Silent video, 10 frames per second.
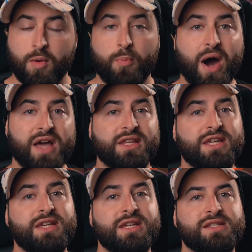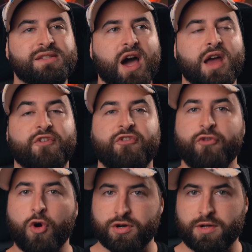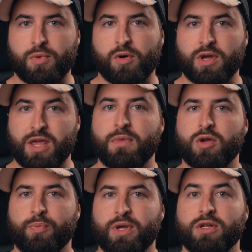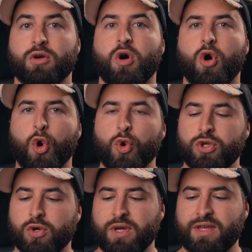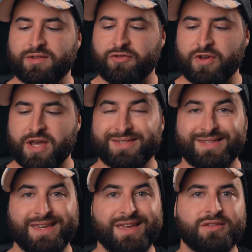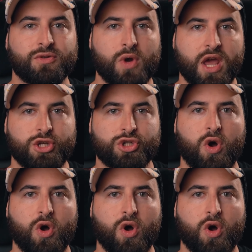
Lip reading: but is an affordable, in my opinion, audio interface in the range